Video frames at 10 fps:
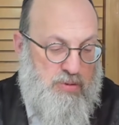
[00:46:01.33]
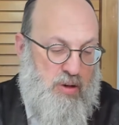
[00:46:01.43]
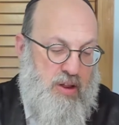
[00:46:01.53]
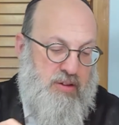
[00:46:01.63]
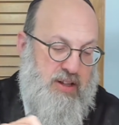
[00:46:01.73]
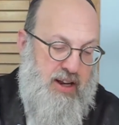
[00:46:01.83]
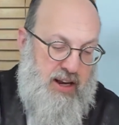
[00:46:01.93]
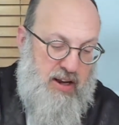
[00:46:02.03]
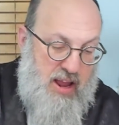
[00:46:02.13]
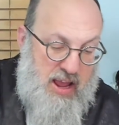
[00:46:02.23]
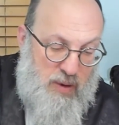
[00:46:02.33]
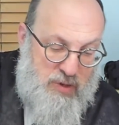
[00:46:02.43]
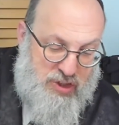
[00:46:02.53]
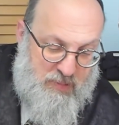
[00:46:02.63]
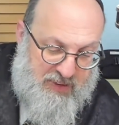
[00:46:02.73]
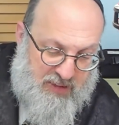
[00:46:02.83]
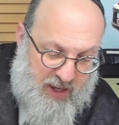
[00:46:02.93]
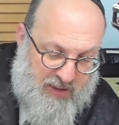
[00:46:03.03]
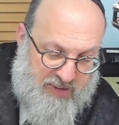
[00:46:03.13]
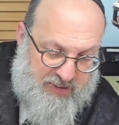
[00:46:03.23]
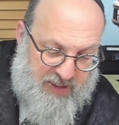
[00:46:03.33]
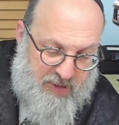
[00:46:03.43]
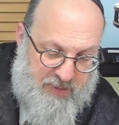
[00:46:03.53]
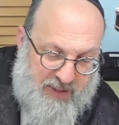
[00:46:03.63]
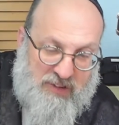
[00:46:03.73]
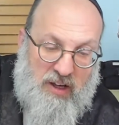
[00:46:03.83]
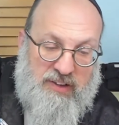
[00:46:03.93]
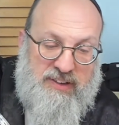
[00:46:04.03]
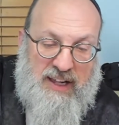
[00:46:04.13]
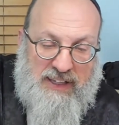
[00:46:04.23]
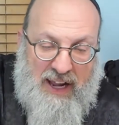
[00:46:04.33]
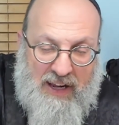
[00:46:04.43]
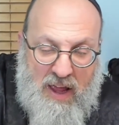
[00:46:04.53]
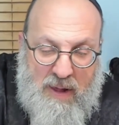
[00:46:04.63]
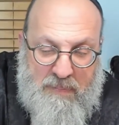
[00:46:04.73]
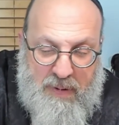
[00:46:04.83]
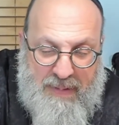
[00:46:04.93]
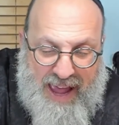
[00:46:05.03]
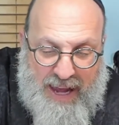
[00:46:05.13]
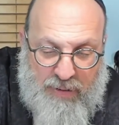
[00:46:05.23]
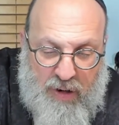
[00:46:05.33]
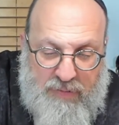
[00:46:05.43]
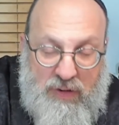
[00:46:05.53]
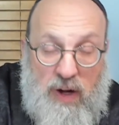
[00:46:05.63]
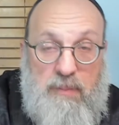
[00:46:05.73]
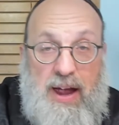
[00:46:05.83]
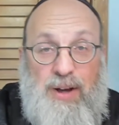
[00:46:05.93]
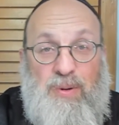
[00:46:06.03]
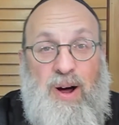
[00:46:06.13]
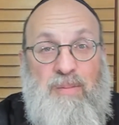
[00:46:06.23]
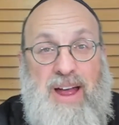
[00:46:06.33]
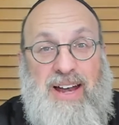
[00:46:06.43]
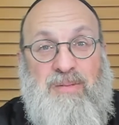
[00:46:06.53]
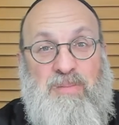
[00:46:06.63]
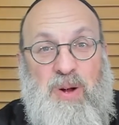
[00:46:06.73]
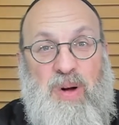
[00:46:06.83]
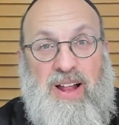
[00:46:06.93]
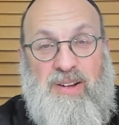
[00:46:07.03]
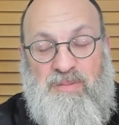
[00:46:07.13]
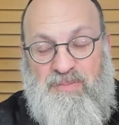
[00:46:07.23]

to all those in need. We should be zeichet to see the B.S. called Tzedek, b'mehera Yameinu Amen. Be well.